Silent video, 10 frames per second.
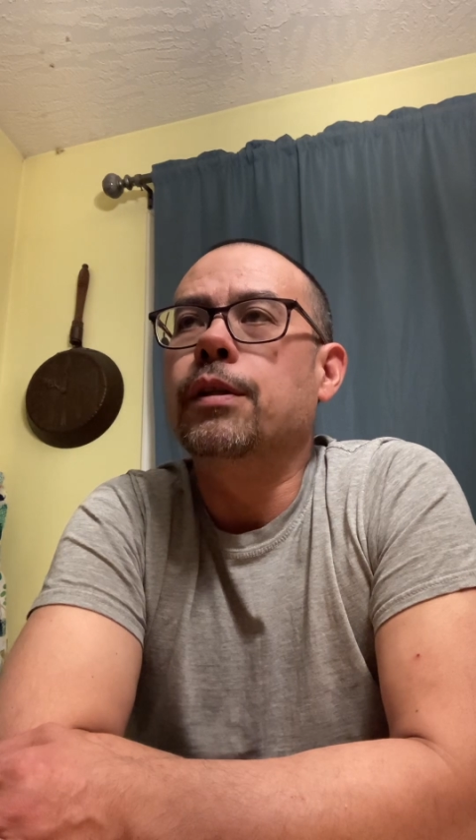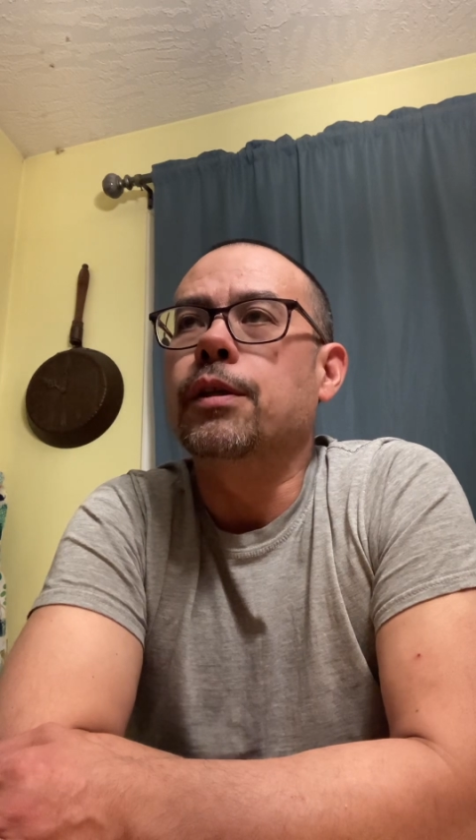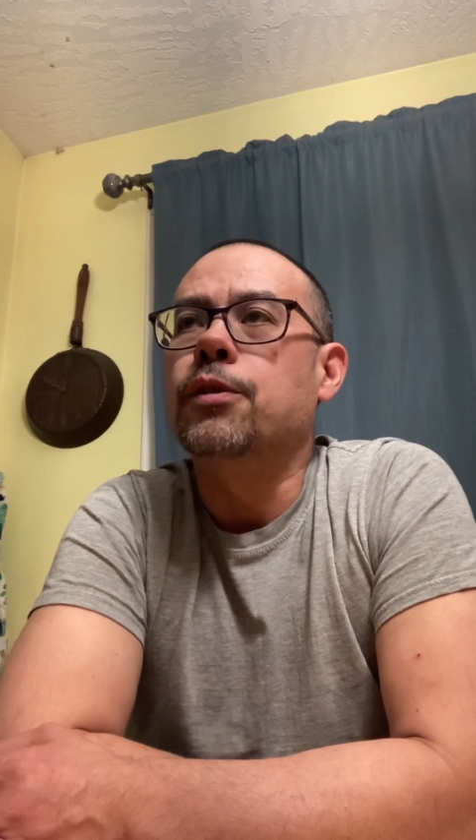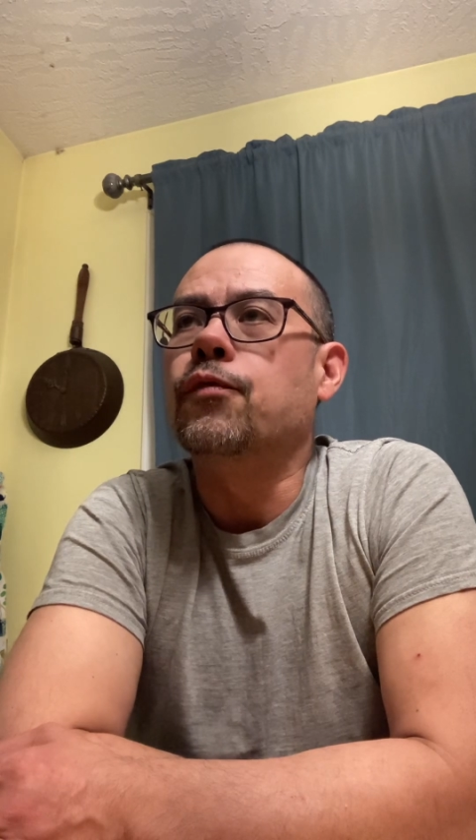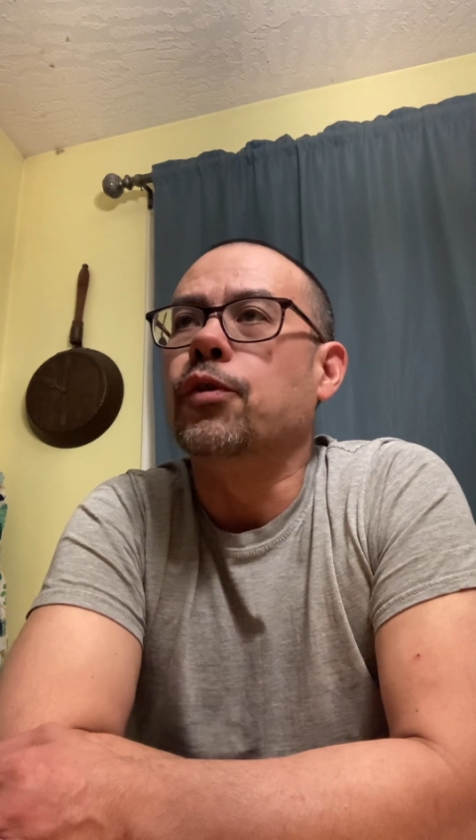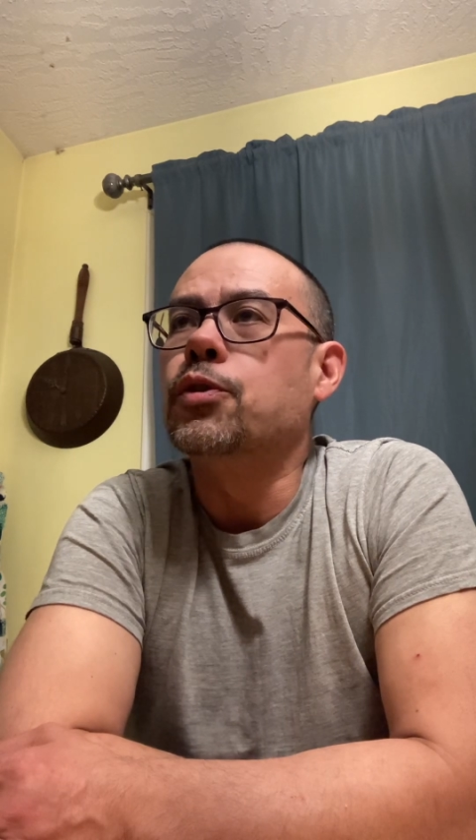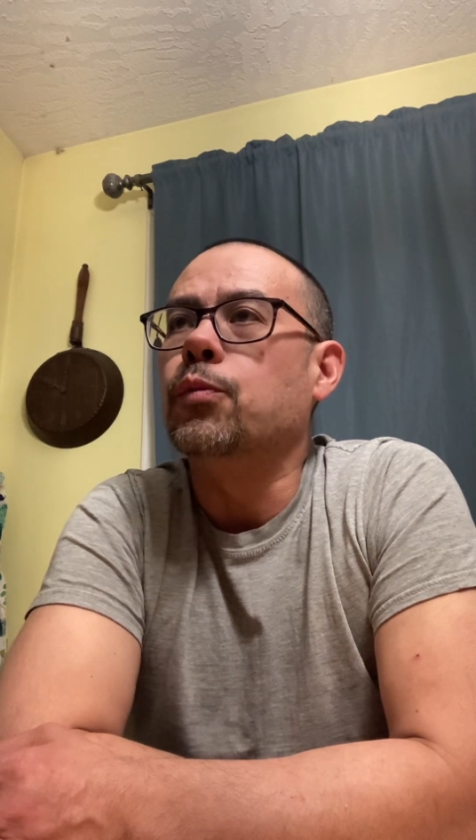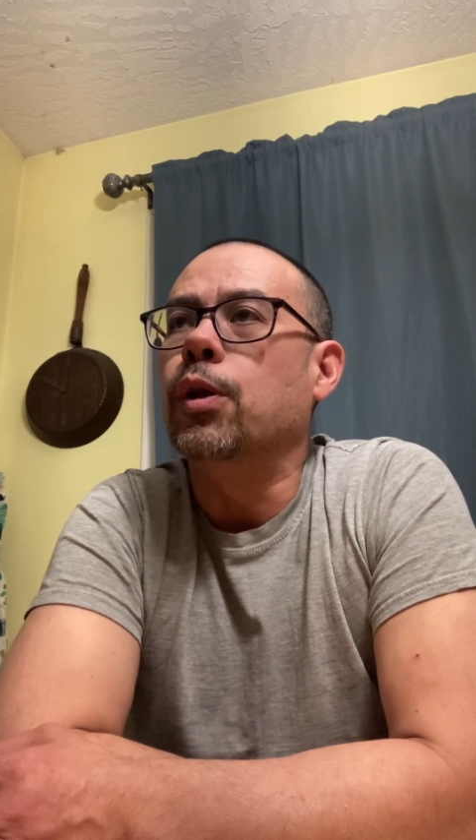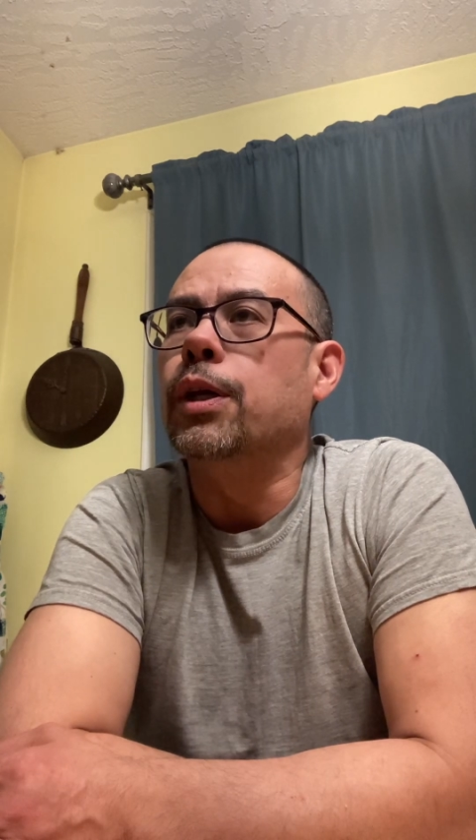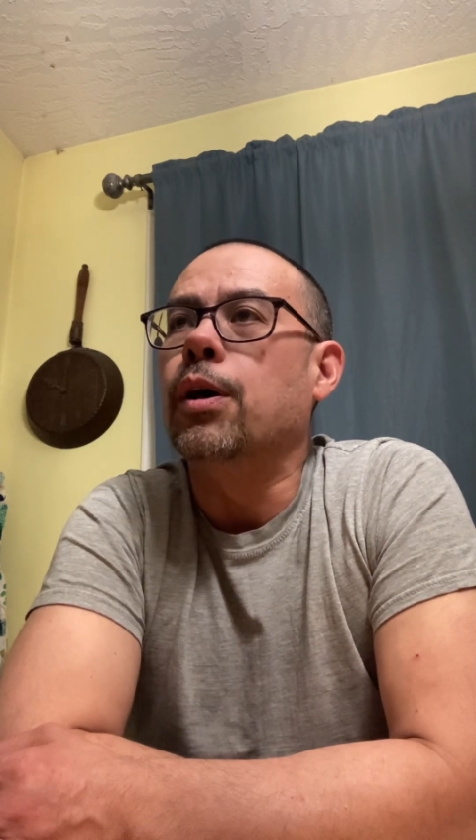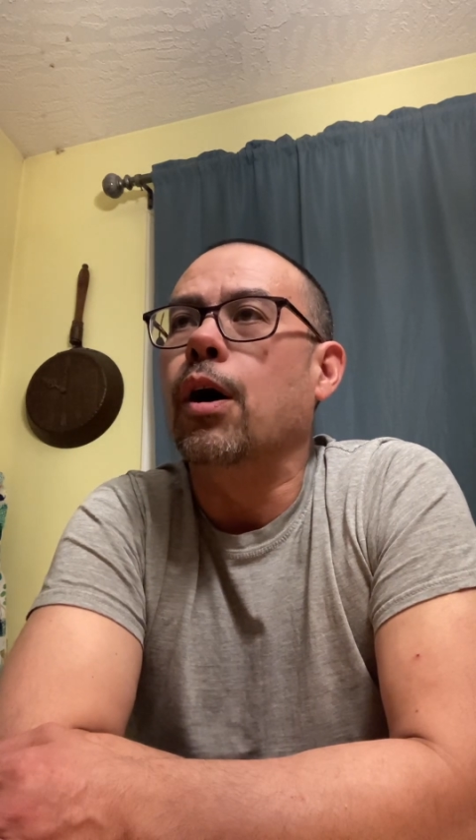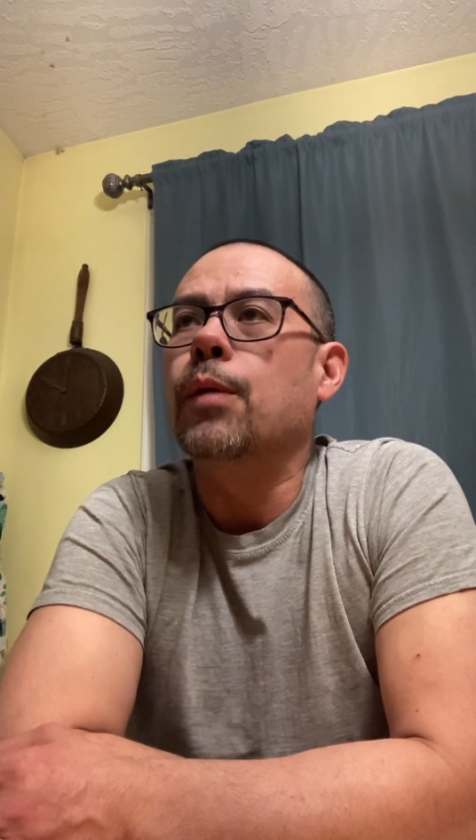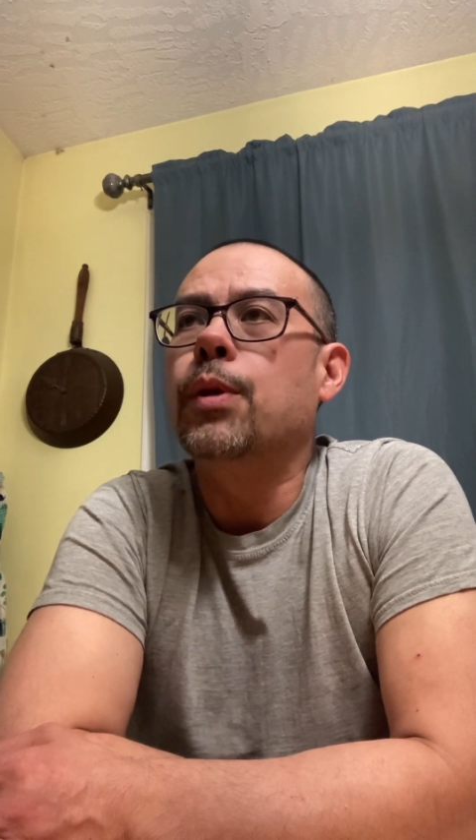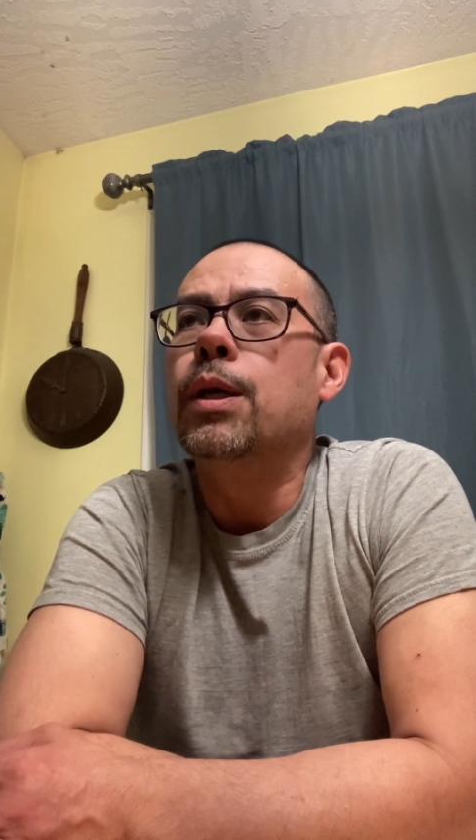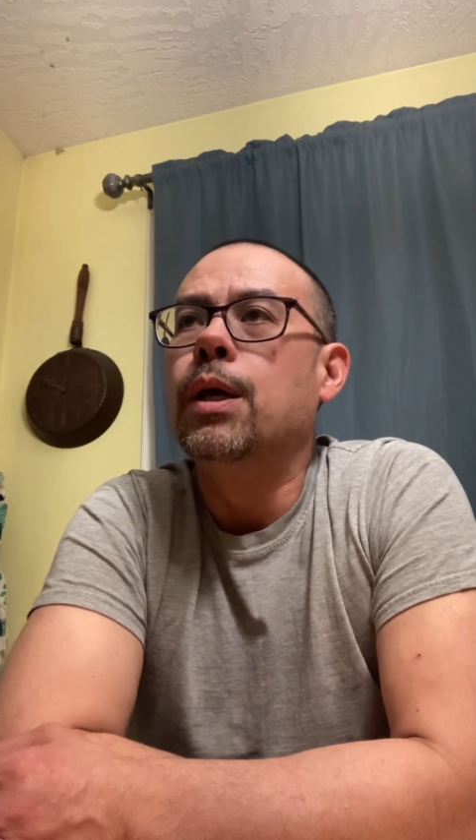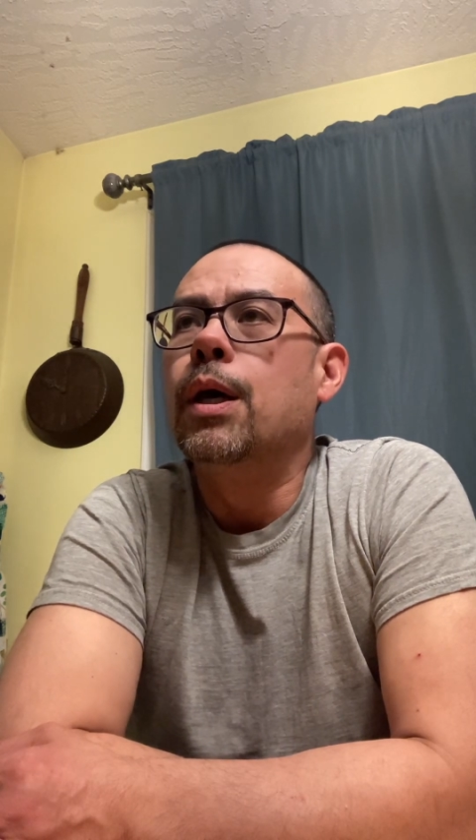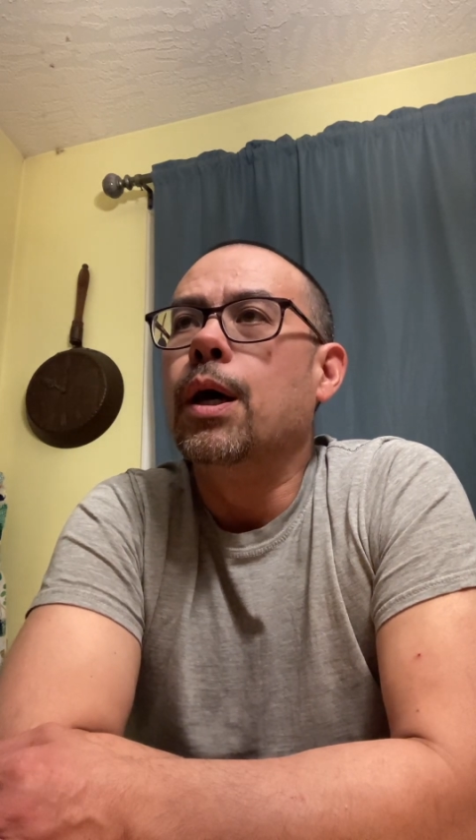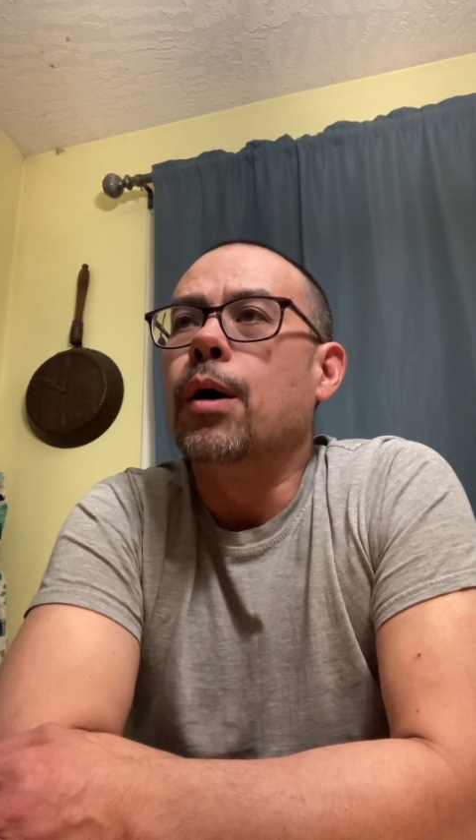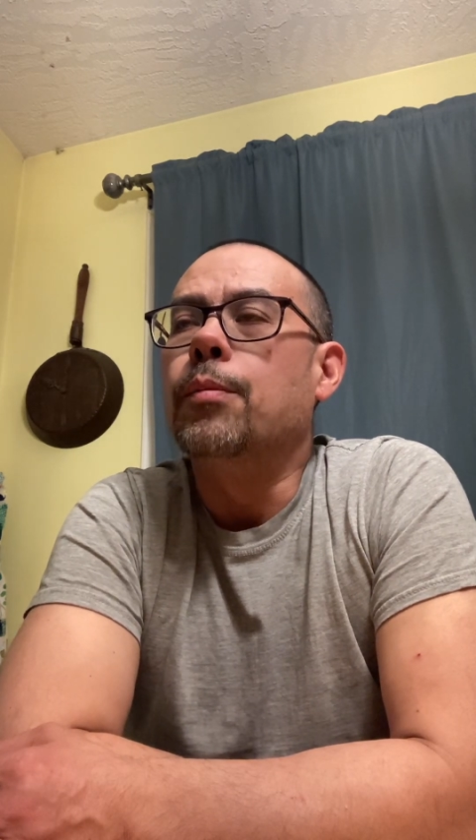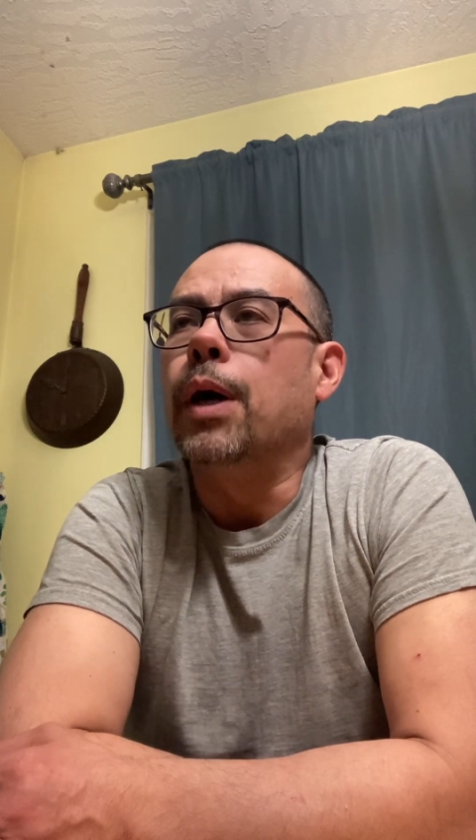this first world economy,
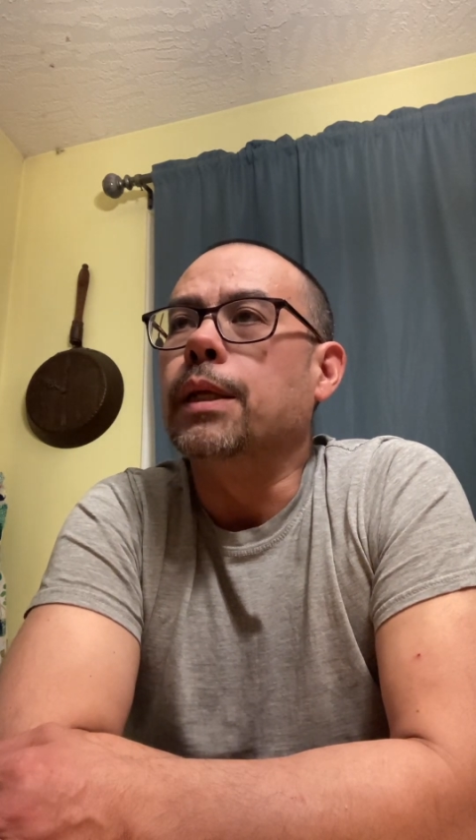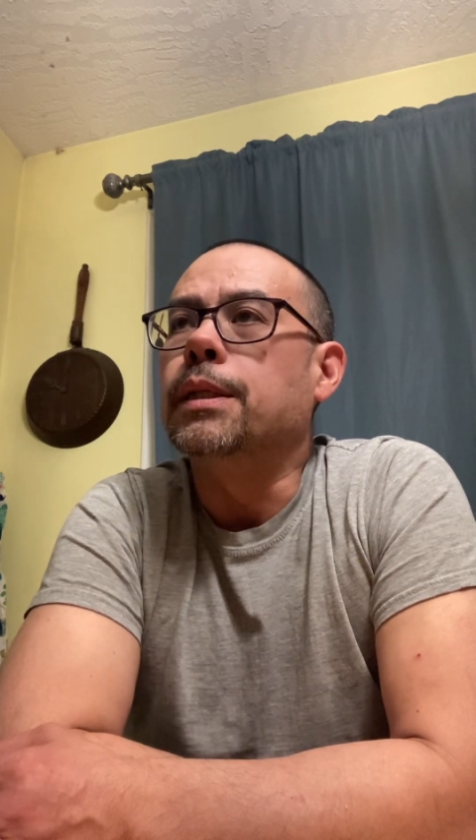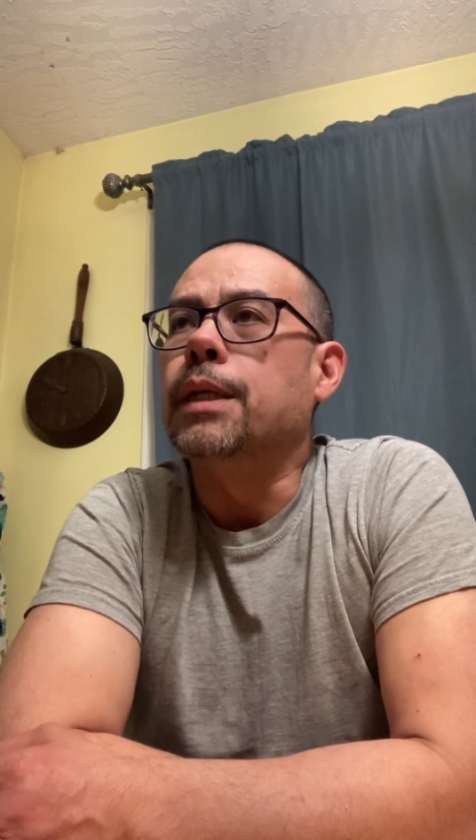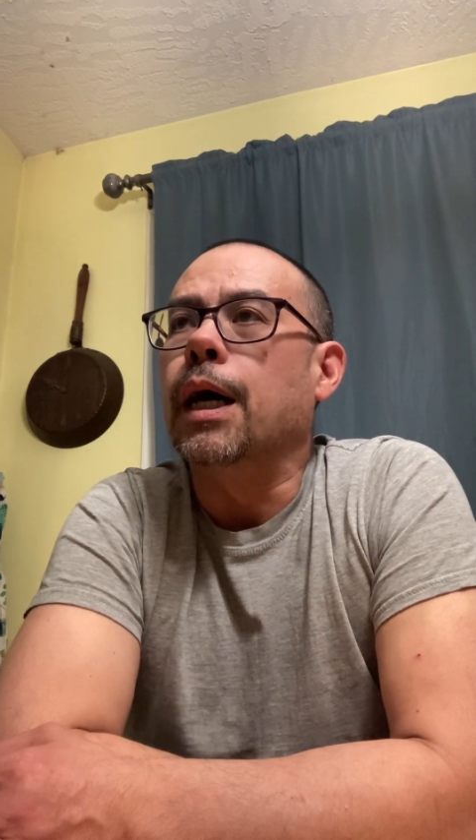but